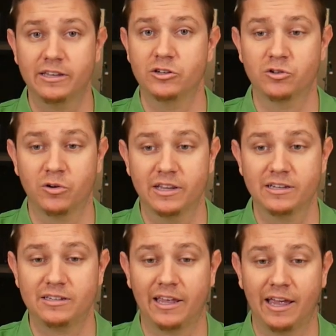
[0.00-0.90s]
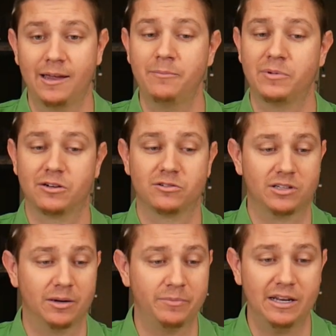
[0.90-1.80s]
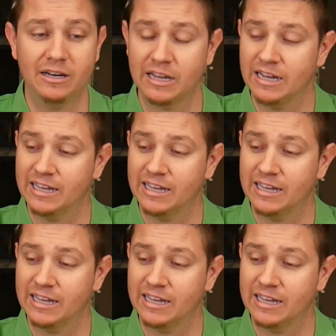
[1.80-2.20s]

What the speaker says: enjoy this game, but there's something